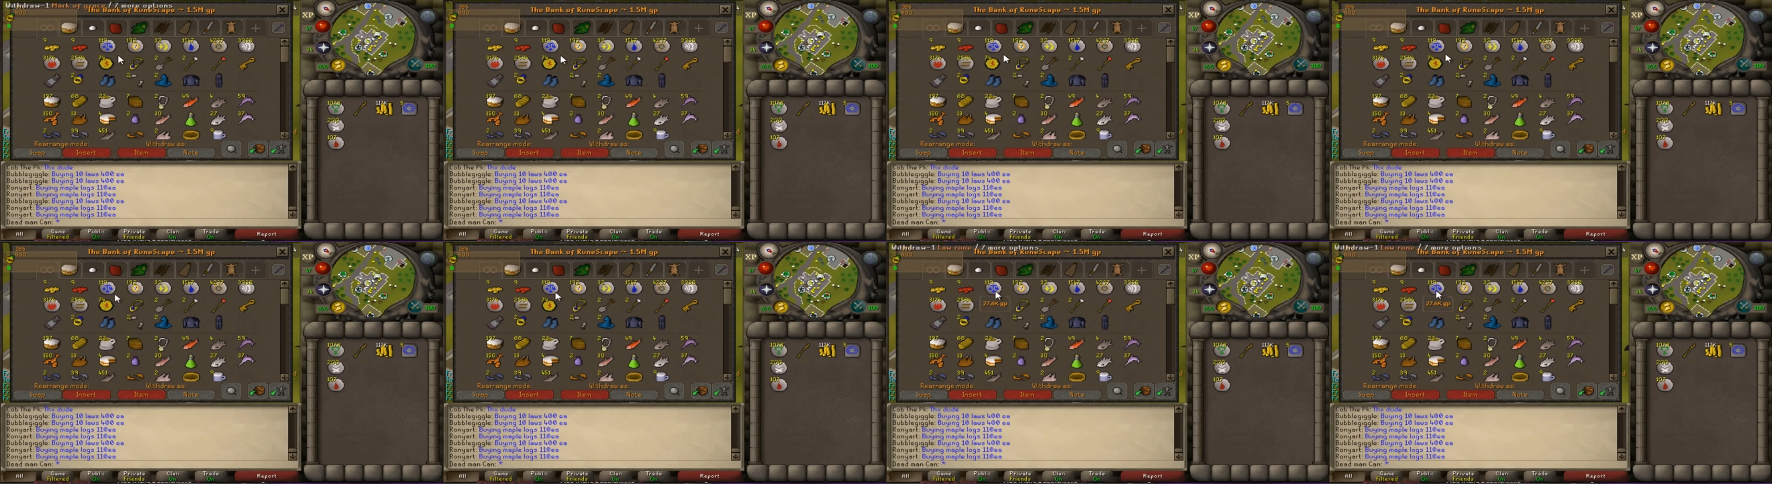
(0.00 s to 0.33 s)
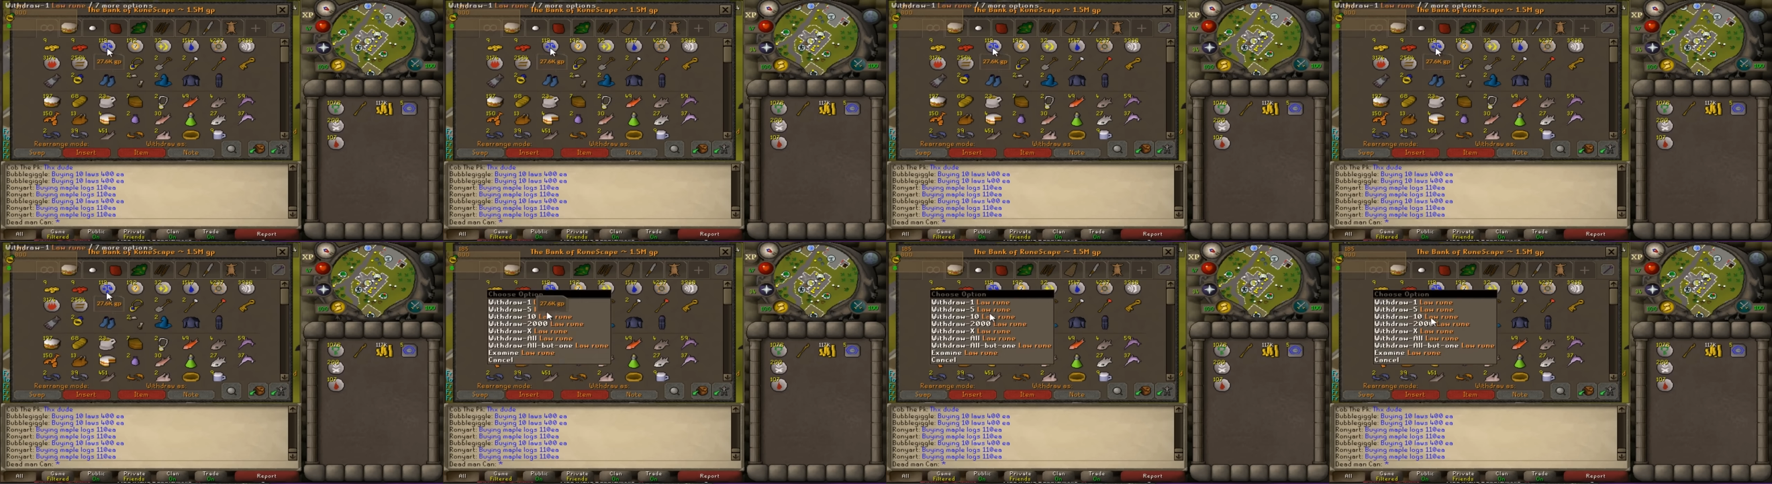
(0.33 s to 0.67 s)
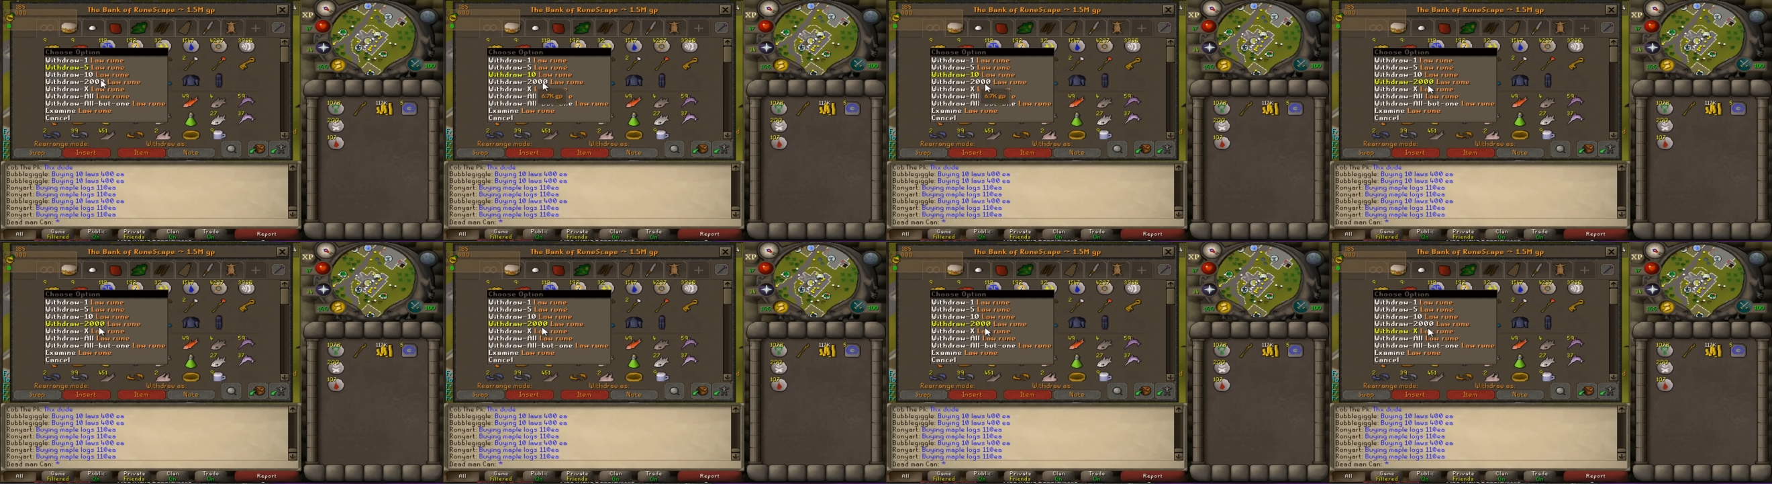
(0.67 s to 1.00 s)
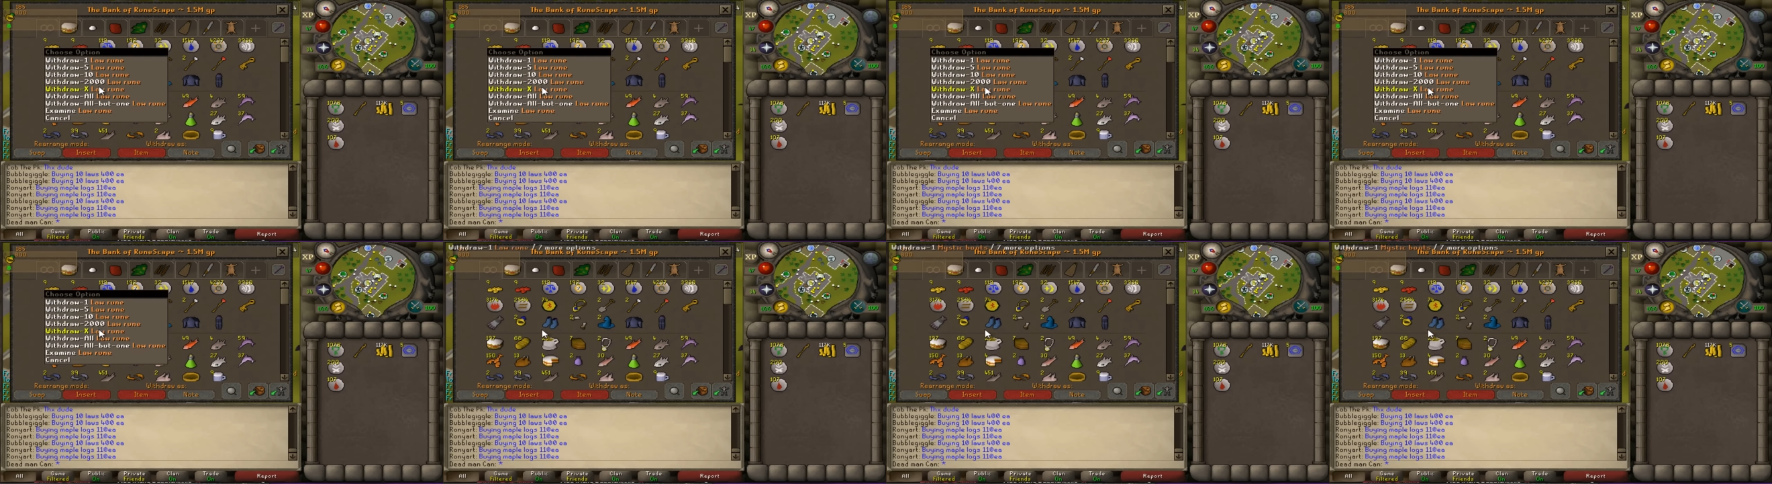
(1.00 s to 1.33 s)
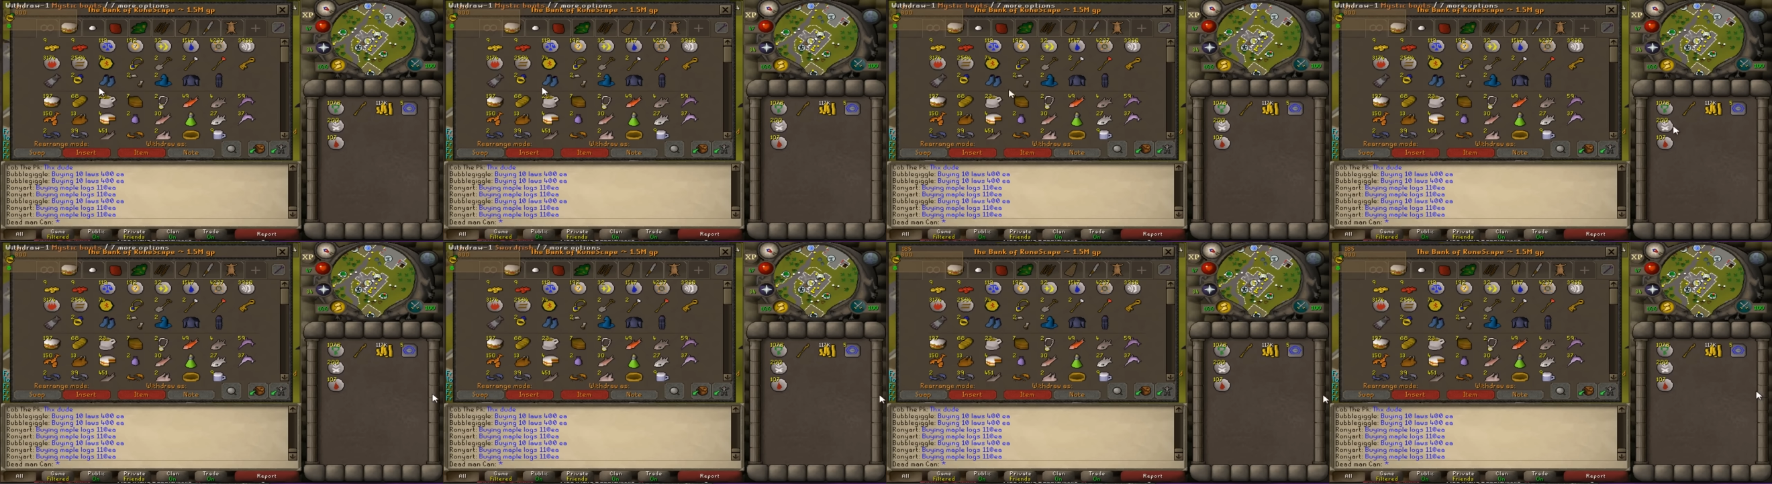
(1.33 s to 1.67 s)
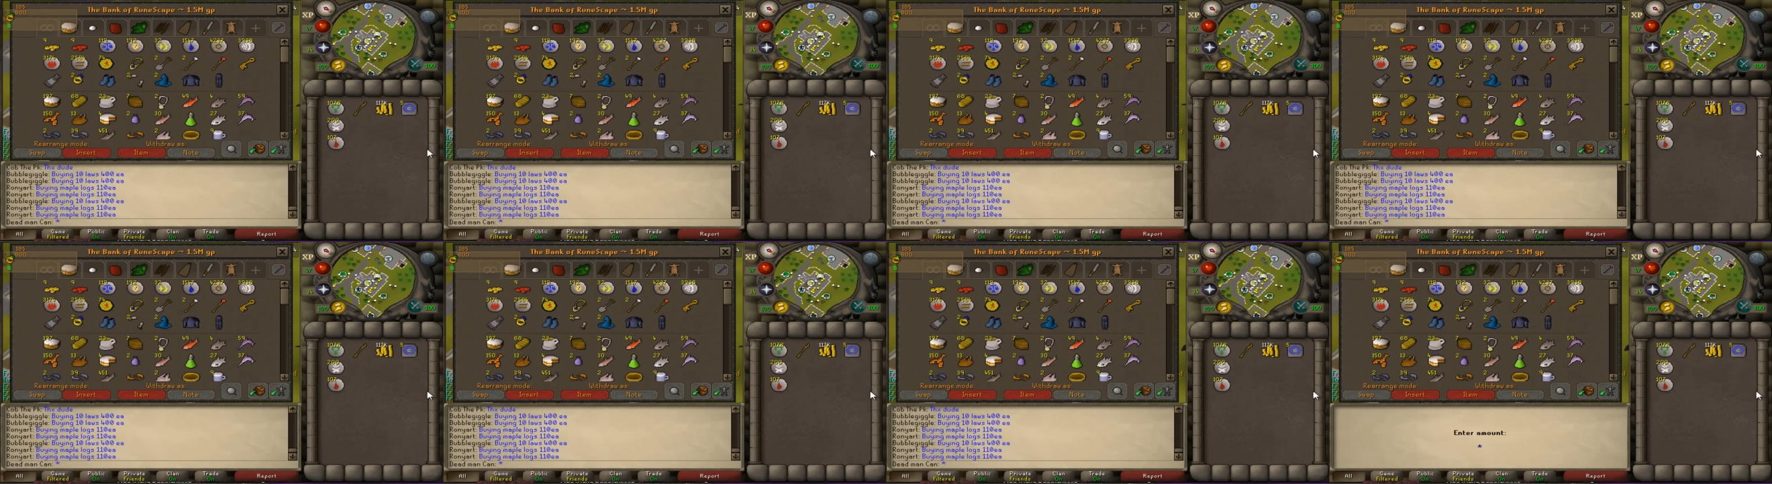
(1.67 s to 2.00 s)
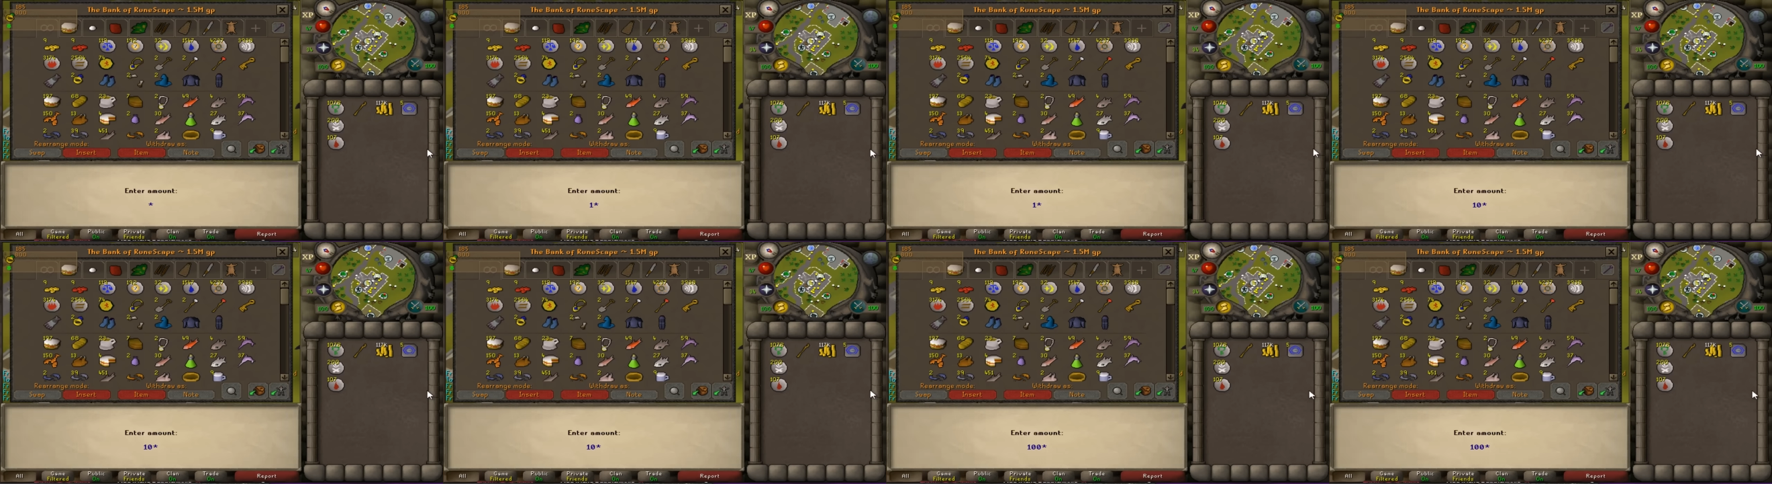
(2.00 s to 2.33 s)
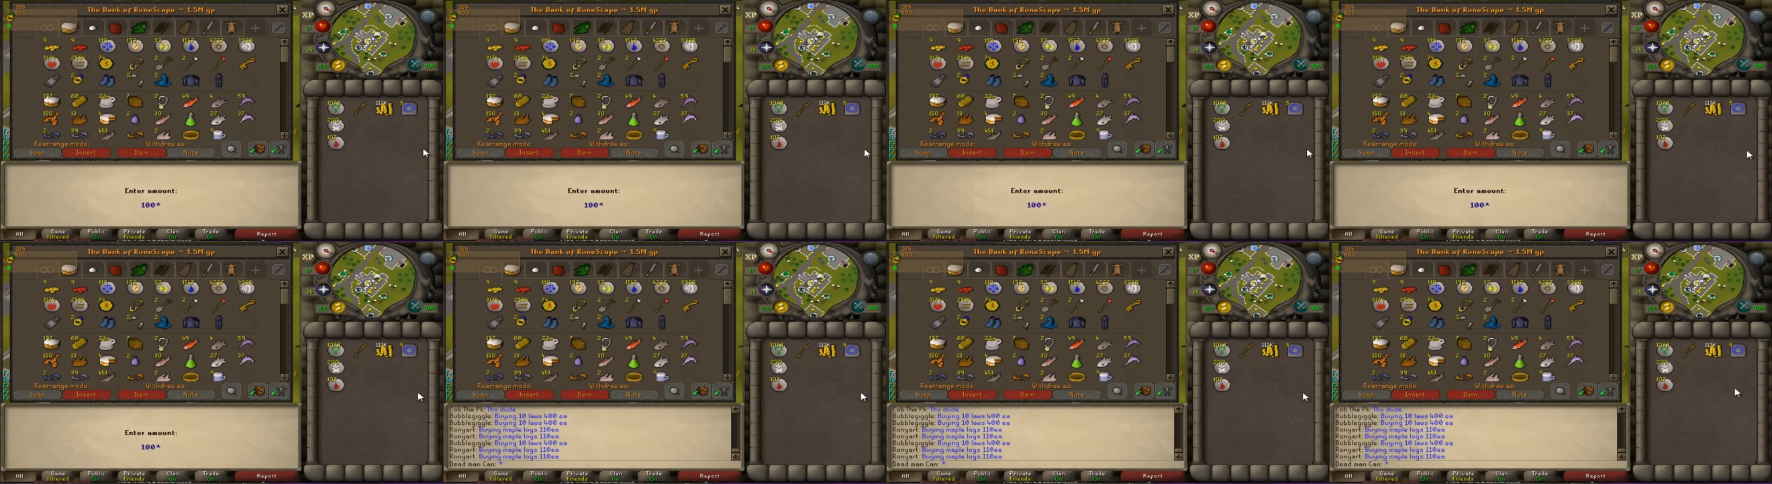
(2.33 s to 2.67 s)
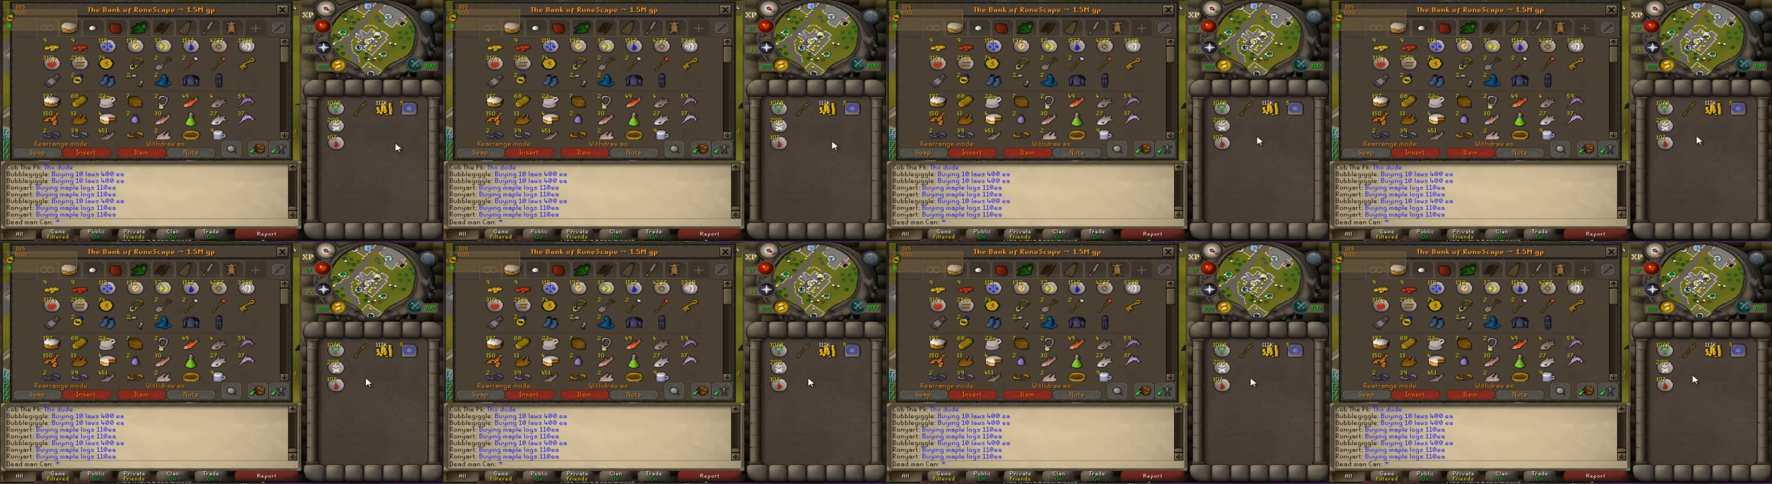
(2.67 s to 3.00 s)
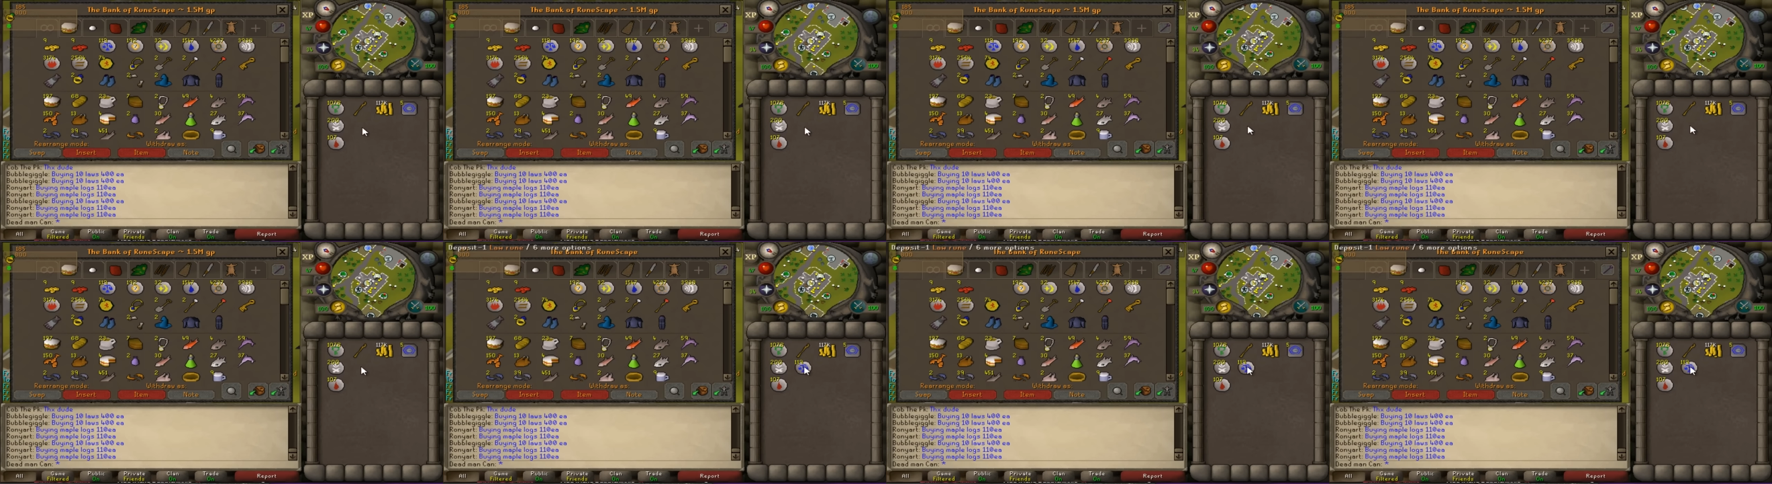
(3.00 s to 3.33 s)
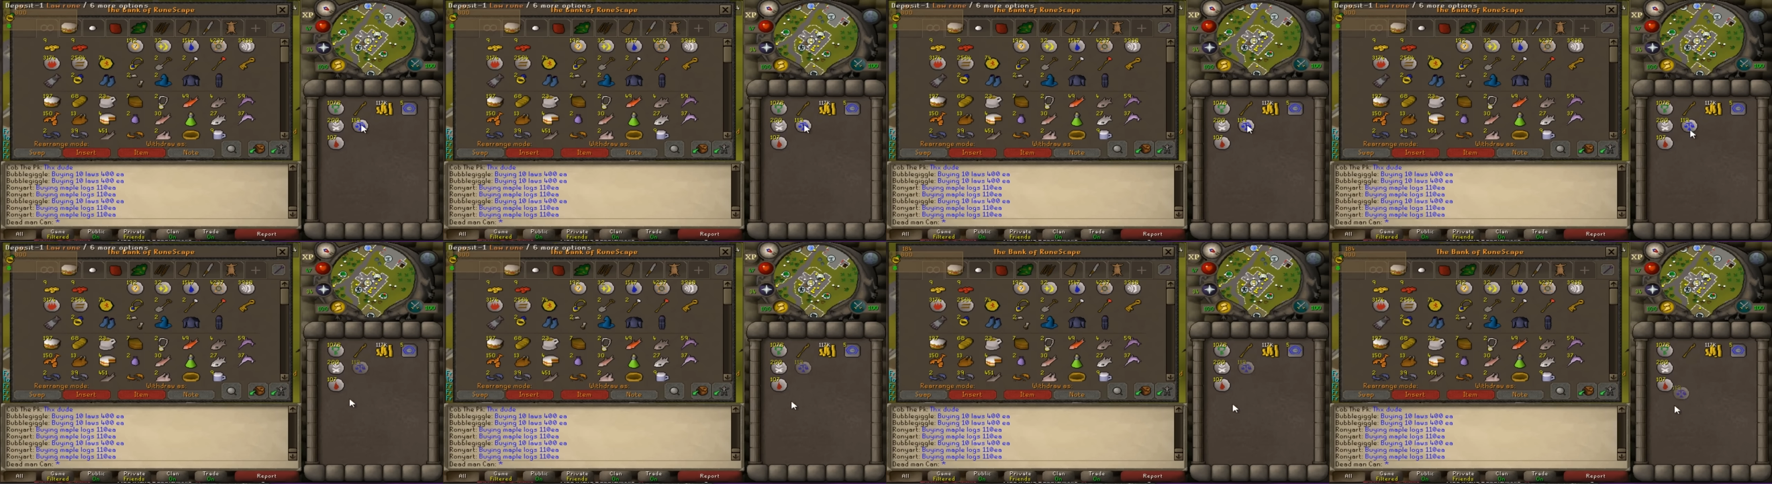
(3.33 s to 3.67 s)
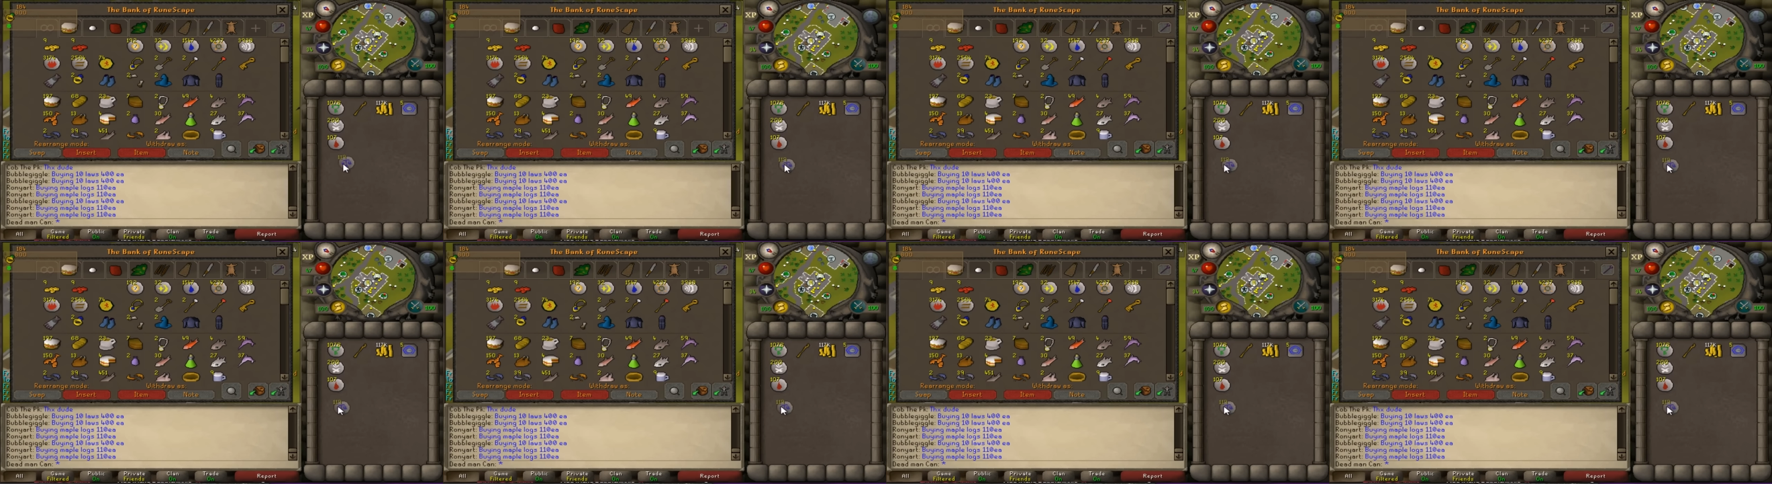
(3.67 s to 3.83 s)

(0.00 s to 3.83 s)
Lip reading: No face is visible, so there are no lips to read.